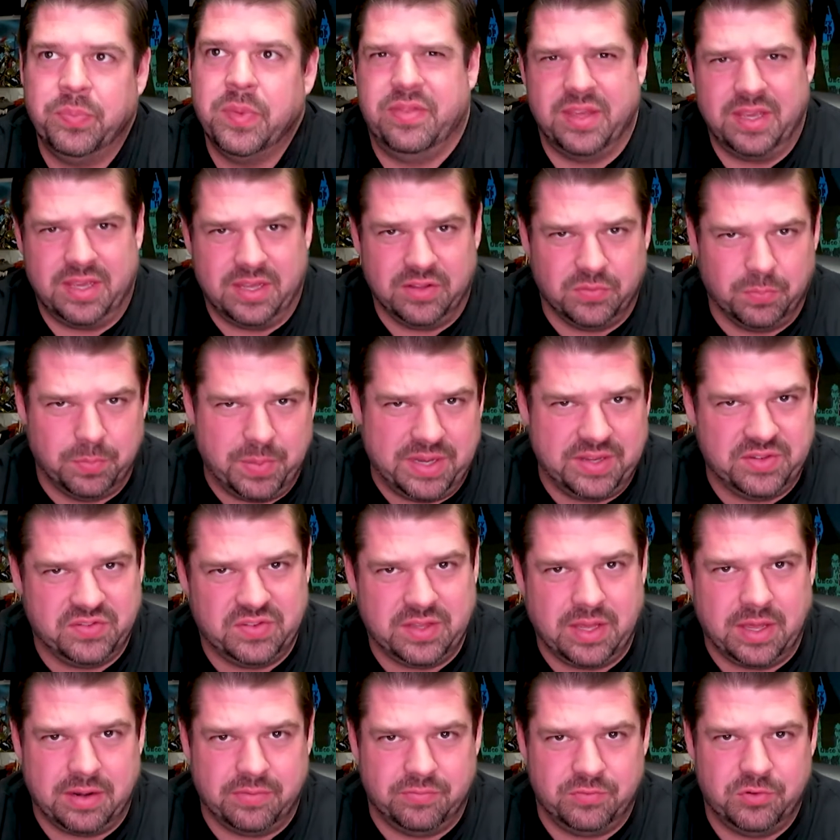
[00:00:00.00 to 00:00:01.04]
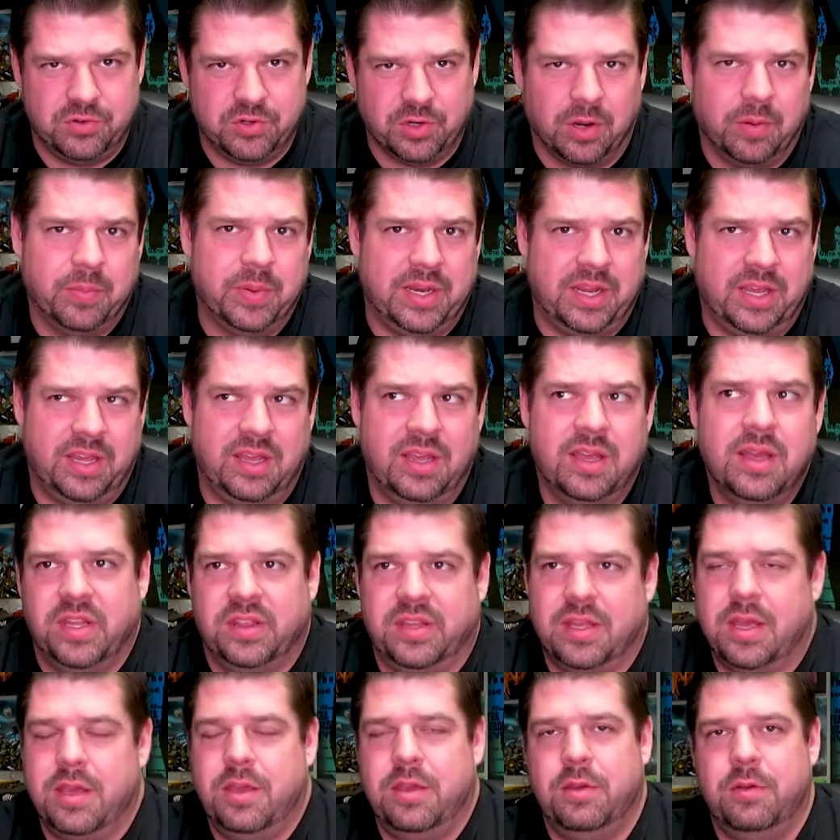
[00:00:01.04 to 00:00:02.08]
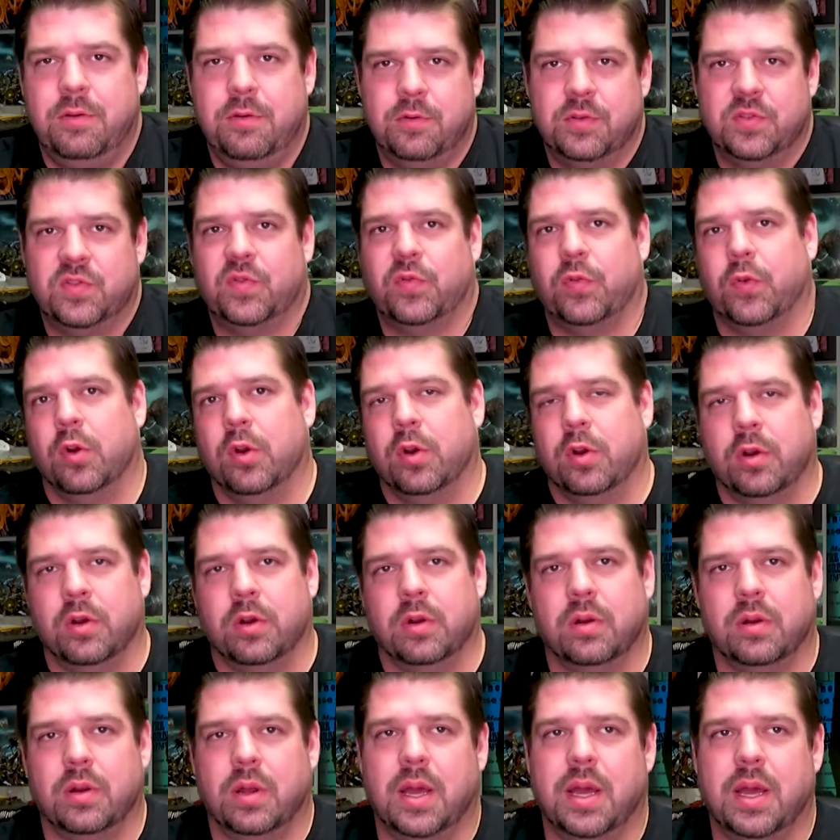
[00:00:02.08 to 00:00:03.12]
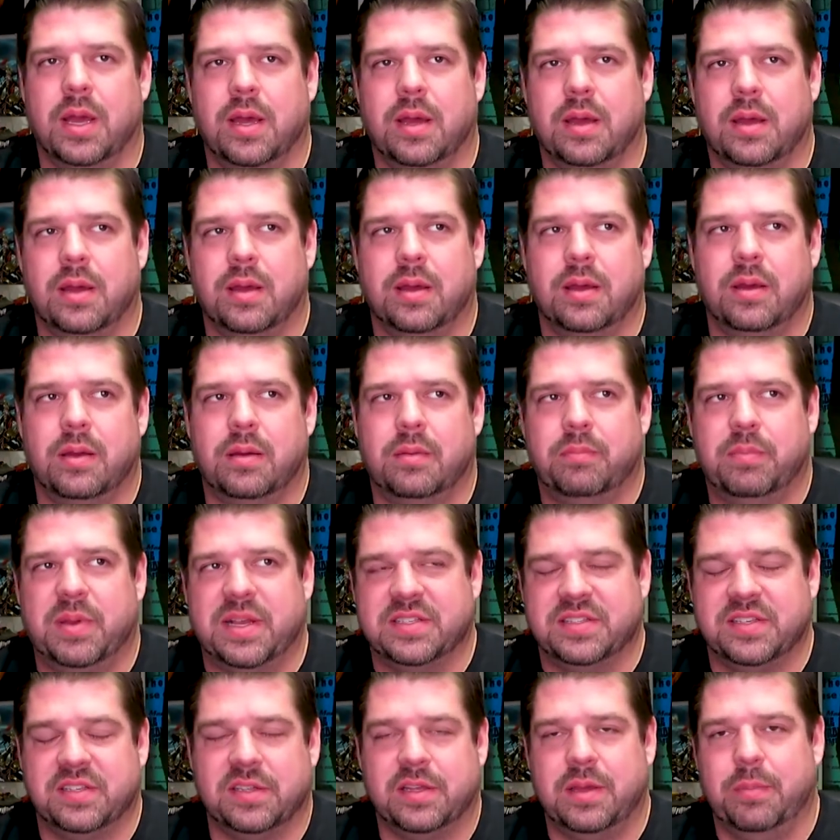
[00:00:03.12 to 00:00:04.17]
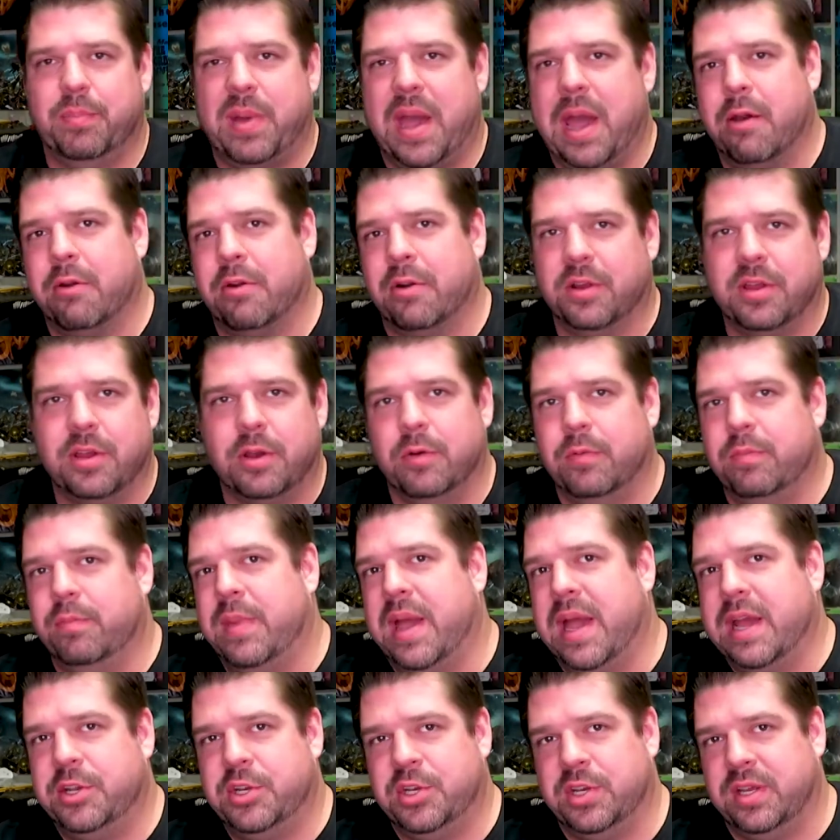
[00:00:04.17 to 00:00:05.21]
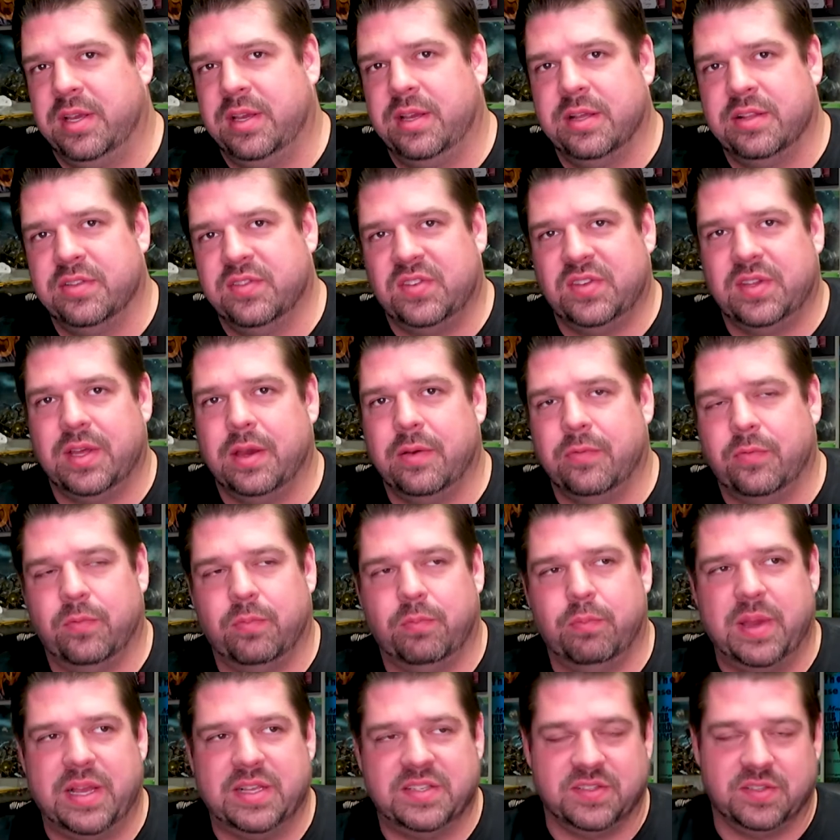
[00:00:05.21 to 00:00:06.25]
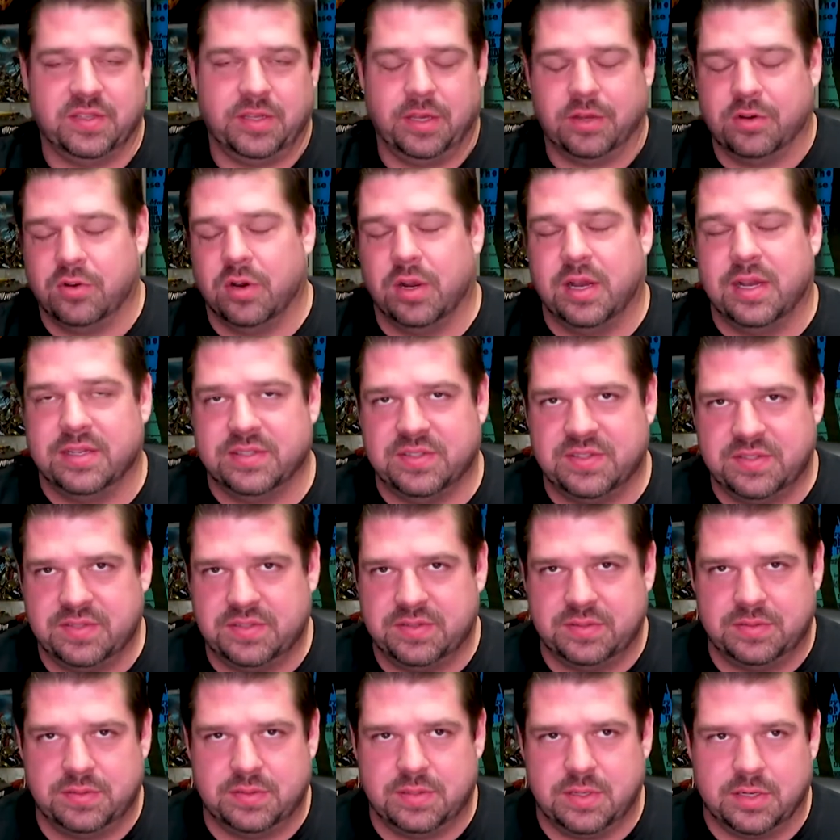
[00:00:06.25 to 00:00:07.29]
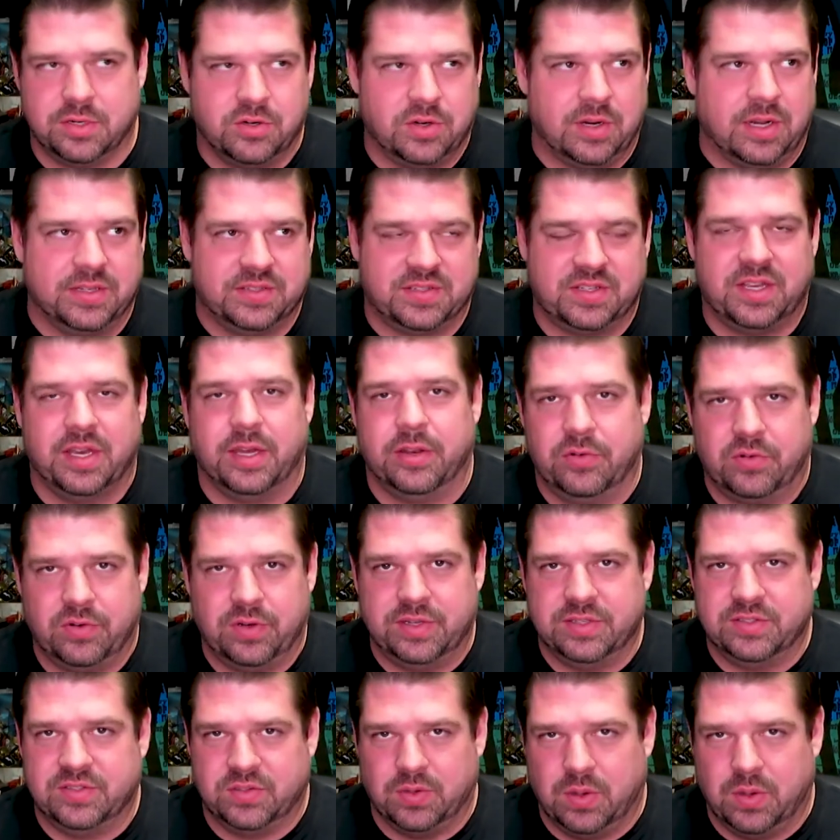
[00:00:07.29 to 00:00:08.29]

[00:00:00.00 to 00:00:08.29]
I think it's based out of Germany that they use for uh, basically powder coat matching and stuff, basically across across countries.